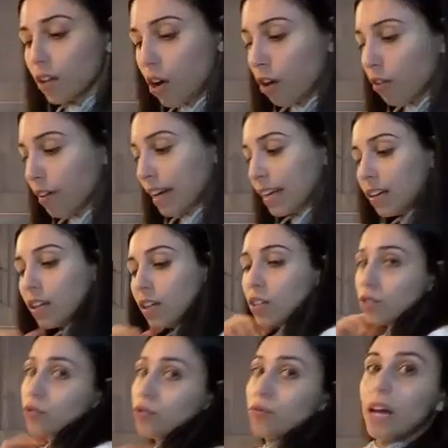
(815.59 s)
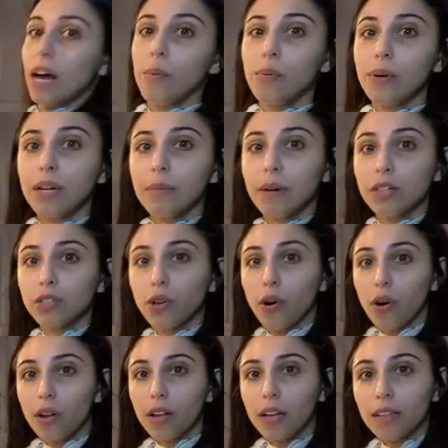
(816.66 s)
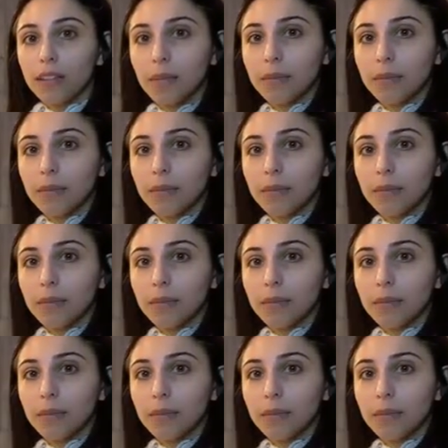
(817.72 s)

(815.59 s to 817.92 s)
All right, so now pretty much let